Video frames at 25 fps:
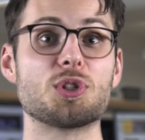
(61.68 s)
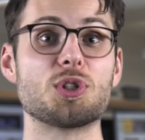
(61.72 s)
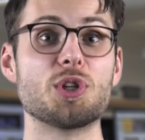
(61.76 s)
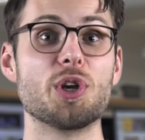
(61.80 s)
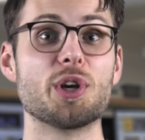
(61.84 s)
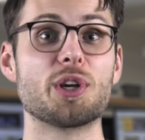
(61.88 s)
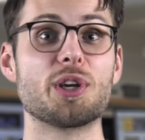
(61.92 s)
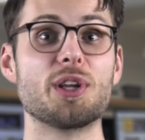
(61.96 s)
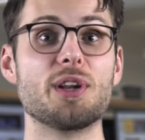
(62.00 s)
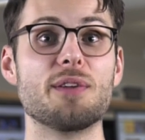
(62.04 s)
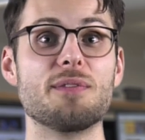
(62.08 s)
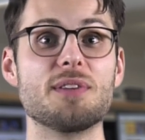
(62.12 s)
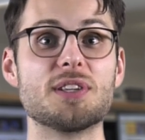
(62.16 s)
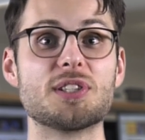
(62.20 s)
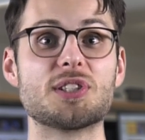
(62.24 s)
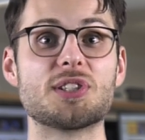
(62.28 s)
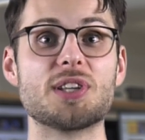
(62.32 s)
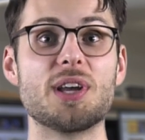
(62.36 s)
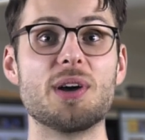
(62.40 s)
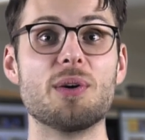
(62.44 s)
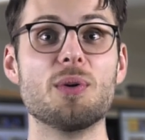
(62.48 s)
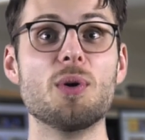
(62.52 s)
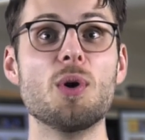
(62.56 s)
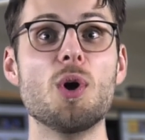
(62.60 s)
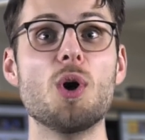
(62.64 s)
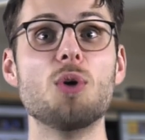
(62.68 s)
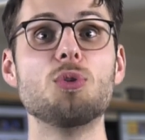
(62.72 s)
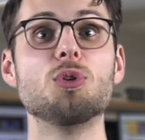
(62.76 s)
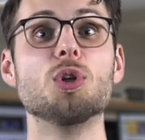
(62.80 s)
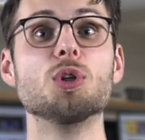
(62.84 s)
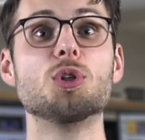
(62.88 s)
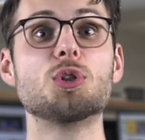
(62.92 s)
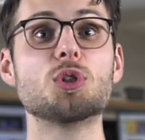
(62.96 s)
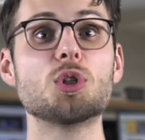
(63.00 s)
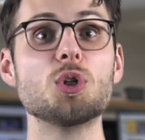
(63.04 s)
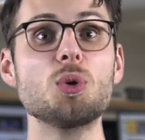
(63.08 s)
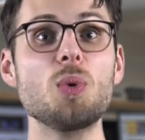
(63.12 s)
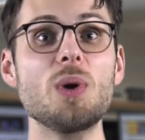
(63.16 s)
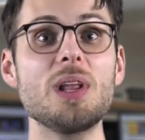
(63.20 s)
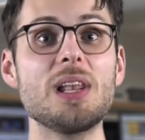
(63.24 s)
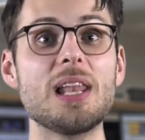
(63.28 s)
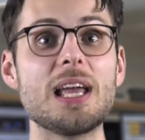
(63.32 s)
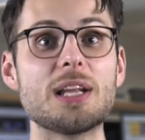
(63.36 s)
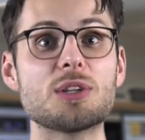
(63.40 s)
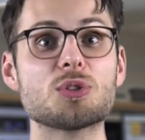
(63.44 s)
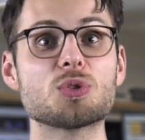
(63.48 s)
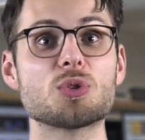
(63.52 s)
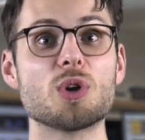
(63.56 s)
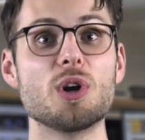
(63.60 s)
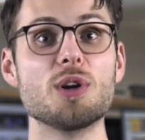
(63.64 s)
circuit of a cell, the two
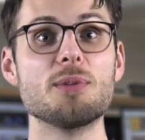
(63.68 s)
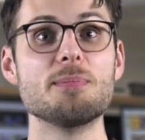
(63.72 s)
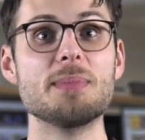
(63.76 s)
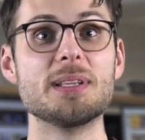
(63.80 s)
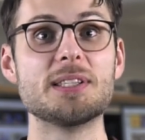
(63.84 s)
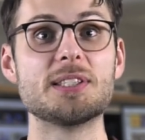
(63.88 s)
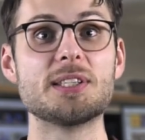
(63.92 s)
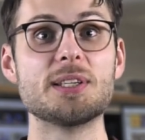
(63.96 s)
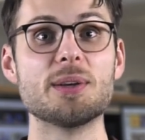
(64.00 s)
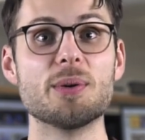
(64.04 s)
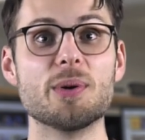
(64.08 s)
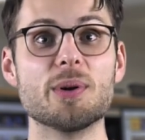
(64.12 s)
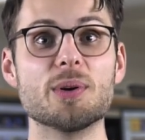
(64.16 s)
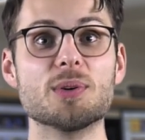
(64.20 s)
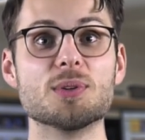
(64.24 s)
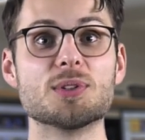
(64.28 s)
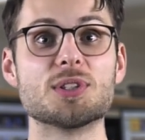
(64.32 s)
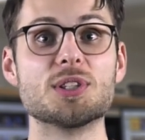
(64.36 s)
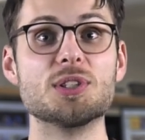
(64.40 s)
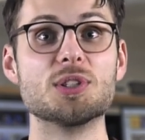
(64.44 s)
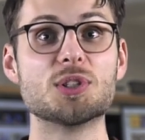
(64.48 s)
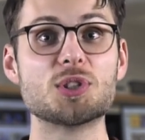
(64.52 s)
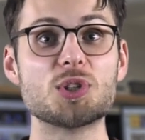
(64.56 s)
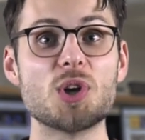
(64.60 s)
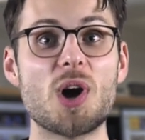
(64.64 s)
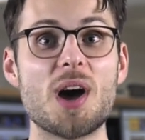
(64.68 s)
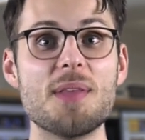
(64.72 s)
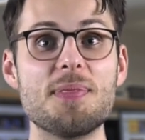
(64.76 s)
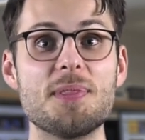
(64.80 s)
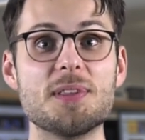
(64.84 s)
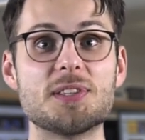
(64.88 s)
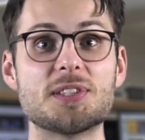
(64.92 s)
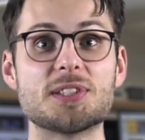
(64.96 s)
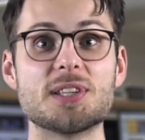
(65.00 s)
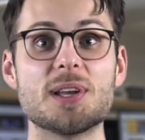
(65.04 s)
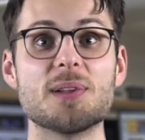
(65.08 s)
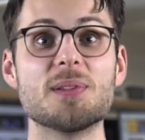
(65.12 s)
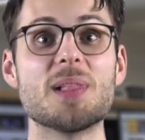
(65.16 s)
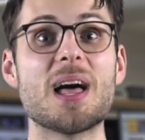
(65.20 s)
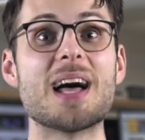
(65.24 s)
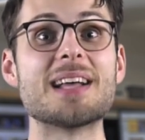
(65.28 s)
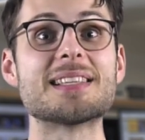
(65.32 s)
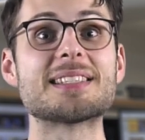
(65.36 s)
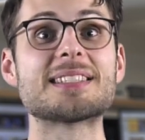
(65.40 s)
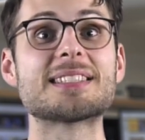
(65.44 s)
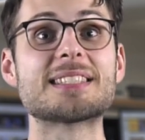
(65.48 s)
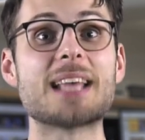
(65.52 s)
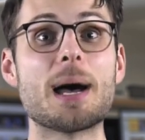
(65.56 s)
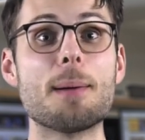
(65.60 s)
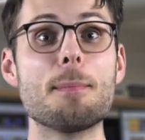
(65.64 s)
electrode materials inside the cell
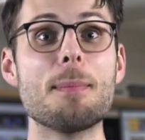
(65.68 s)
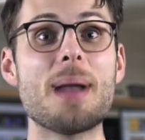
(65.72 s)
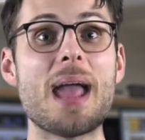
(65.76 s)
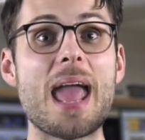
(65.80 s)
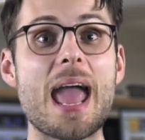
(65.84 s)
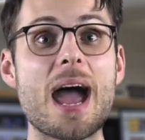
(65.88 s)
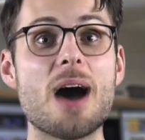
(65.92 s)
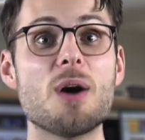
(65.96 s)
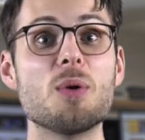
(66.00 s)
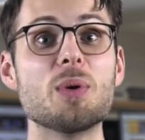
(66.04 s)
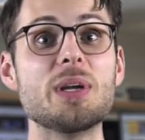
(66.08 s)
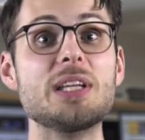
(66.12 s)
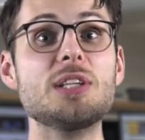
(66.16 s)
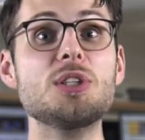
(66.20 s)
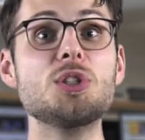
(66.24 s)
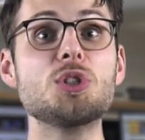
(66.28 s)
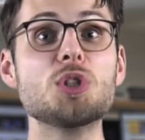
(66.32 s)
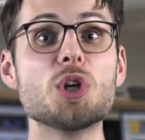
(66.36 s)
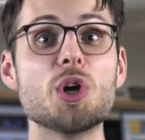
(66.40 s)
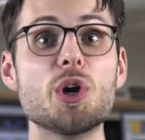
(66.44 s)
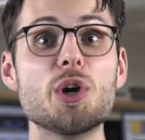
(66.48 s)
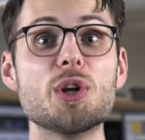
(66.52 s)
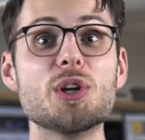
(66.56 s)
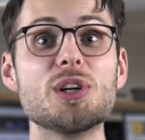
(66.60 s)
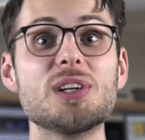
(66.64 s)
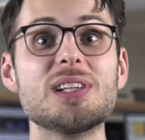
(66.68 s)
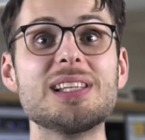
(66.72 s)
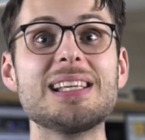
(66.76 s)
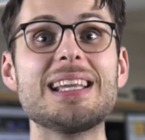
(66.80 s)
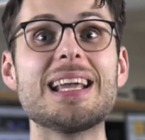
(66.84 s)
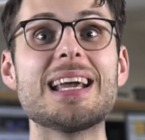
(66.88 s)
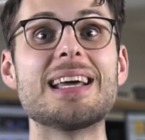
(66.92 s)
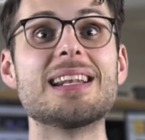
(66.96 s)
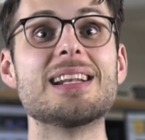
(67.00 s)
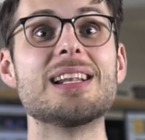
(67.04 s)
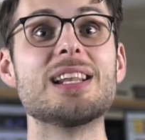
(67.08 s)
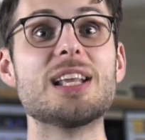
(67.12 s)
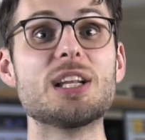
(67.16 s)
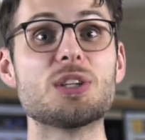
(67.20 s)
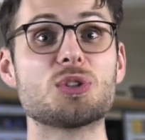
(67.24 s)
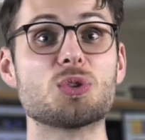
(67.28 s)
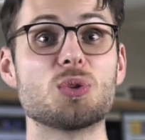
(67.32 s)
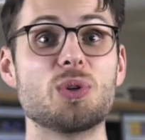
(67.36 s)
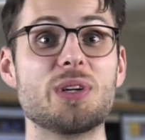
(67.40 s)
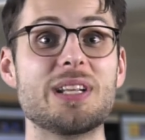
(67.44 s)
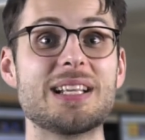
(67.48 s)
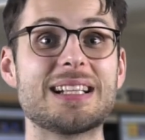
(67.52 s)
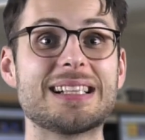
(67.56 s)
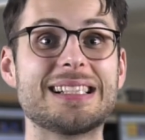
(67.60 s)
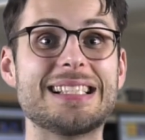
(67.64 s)
are somehow internally and
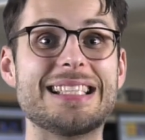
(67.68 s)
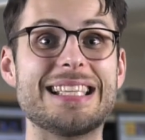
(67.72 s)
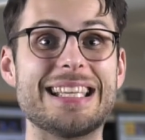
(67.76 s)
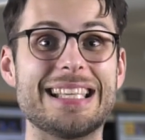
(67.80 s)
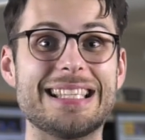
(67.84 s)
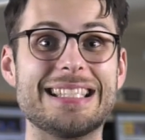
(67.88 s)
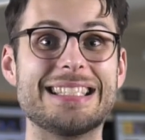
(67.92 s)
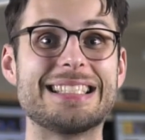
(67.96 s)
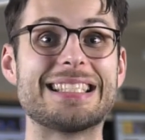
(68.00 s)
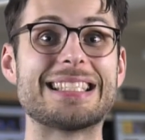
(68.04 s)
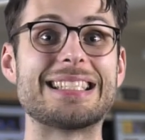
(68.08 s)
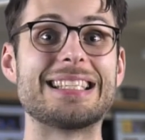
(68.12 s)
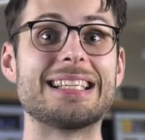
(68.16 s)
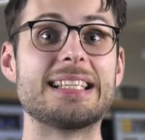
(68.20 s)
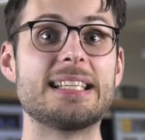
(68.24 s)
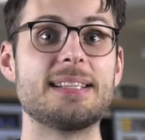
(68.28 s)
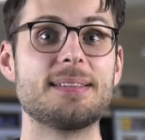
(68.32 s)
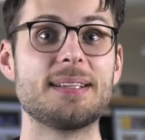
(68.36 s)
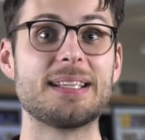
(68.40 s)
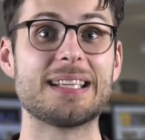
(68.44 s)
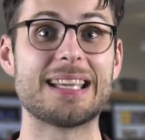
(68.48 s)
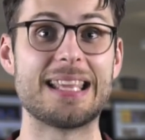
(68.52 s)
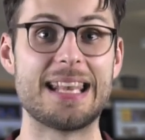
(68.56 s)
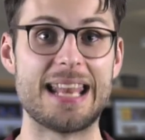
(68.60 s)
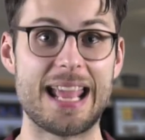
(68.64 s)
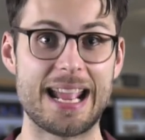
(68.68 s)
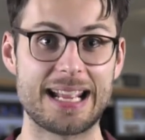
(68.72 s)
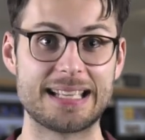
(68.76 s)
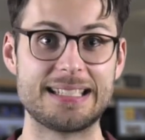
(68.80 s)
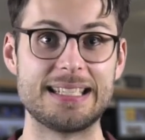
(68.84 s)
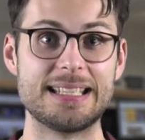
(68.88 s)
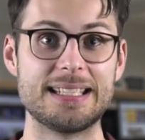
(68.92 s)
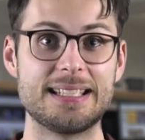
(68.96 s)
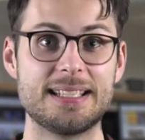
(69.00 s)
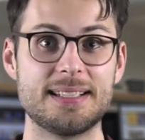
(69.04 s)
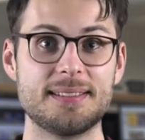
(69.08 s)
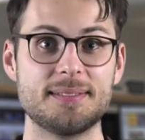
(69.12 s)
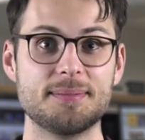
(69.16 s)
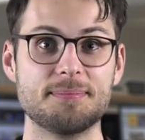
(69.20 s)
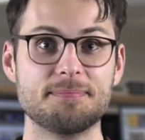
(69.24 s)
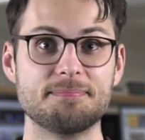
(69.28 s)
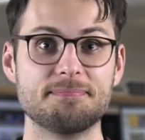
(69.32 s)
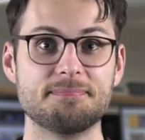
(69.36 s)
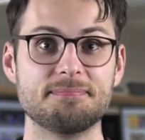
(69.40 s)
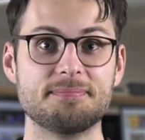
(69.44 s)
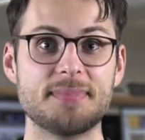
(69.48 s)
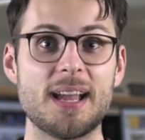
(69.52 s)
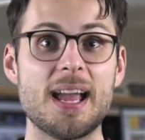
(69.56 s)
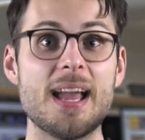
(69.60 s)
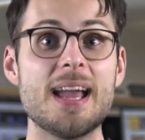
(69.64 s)
electronically interconnected,
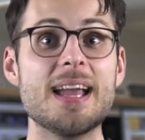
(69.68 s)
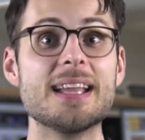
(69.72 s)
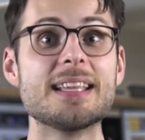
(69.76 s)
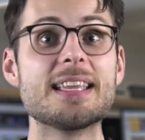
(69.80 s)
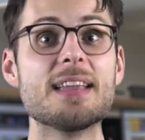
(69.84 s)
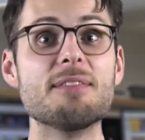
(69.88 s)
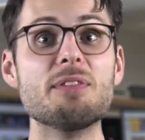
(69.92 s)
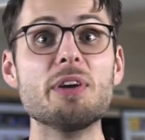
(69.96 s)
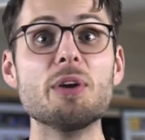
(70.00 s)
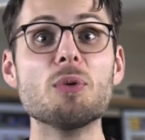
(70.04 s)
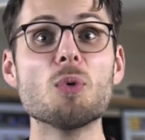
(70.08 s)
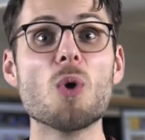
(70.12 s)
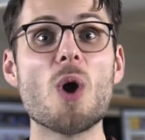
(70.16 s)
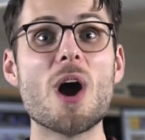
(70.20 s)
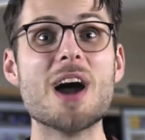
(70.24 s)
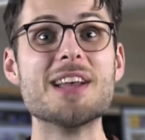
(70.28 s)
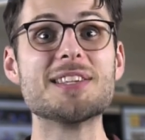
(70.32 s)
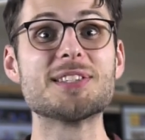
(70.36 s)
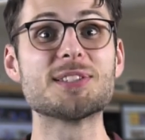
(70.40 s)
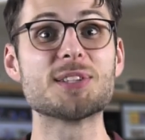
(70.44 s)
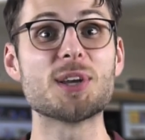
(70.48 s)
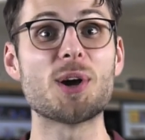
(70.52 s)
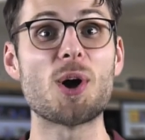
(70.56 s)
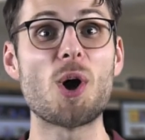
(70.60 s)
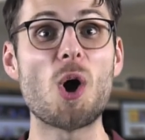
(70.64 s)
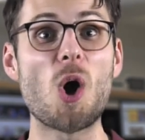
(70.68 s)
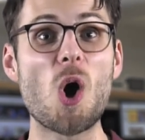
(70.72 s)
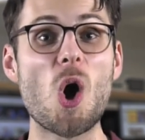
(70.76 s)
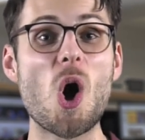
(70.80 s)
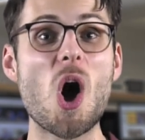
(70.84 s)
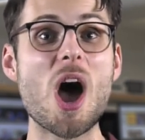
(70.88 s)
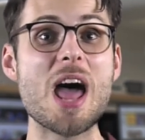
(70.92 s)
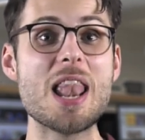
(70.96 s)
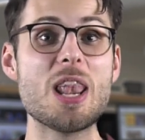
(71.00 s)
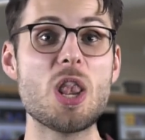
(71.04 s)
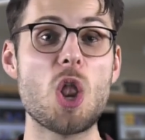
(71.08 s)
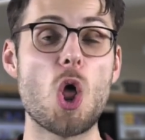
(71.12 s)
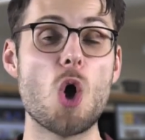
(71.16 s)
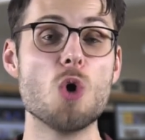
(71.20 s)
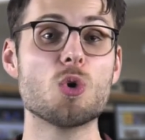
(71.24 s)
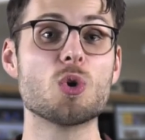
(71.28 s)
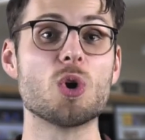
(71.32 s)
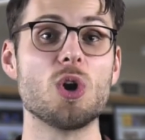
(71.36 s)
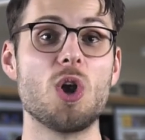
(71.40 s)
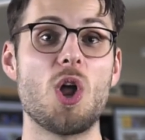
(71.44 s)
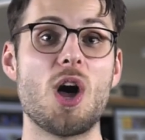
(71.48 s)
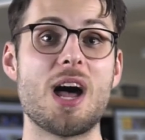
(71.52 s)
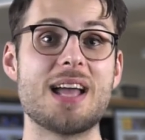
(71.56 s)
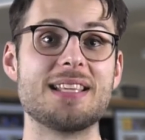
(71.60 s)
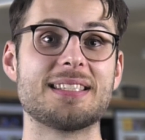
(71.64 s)
giving rise to high
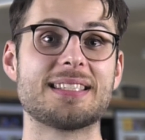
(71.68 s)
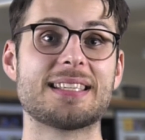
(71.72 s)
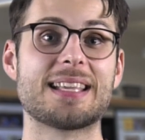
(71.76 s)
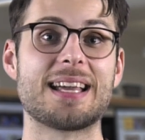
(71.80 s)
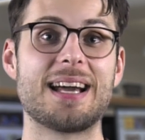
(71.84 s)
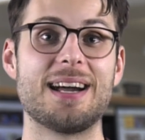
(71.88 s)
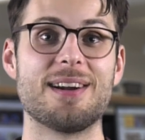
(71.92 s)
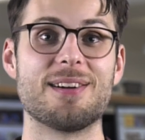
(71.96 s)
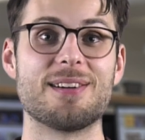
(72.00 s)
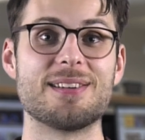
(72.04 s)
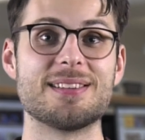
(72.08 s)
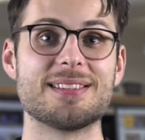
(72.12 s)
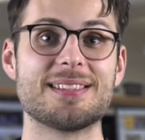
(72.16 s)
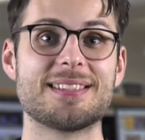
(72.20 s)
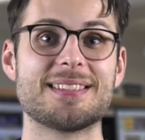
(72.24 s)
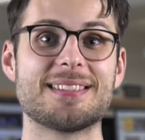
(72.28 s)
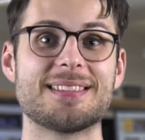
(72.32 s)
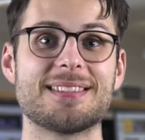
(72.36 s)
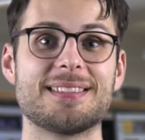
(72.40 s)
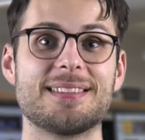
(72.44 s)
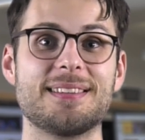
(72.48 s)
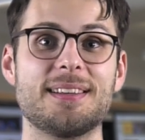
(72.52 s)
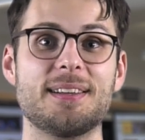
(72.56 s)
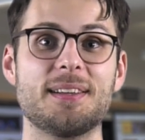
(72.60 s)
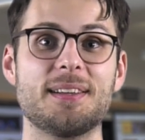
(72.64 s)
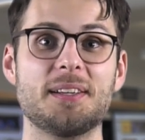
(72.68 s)
localized currents.